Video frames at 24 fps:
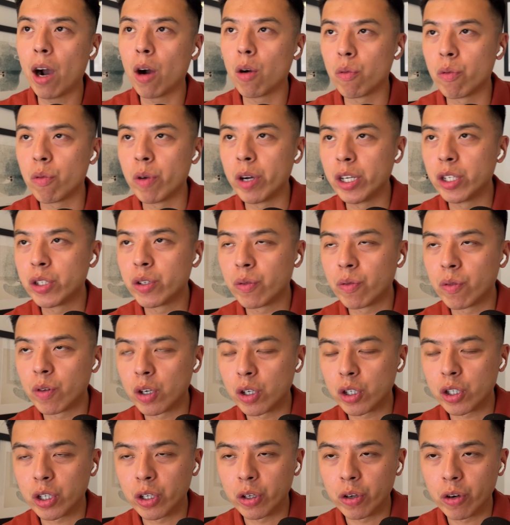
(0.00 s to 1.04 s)
the outreach
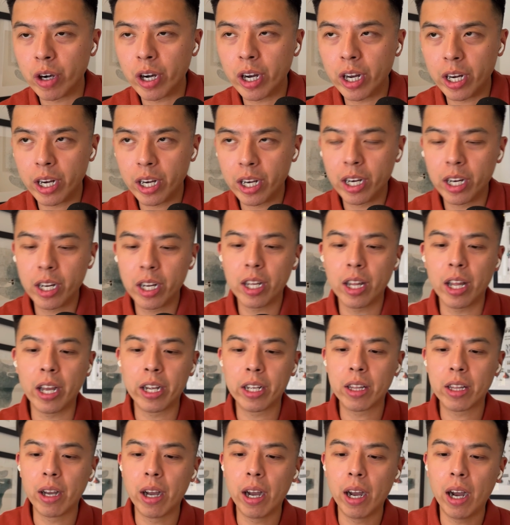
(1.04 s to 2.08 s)
version, right?
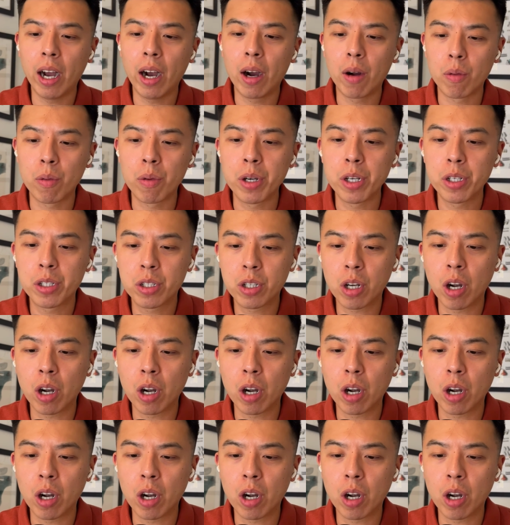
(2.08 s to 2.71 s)
Like the outreach